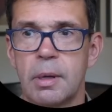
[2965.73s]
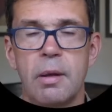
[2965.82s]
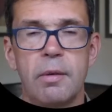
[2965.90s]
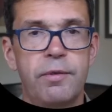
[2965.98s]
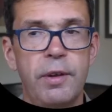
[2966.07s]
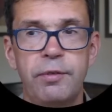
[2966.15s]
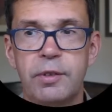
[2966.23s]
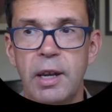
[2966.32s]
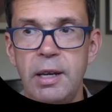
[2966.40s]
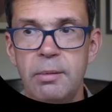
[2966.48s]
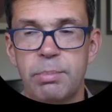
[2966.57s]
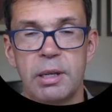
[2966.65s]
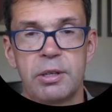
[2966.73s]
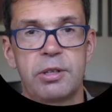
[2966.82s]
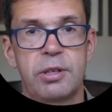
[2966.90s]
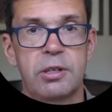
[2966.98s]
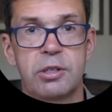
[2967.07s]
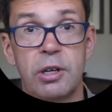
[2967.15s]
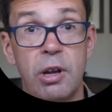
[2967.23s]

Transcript: 15 plus 6 to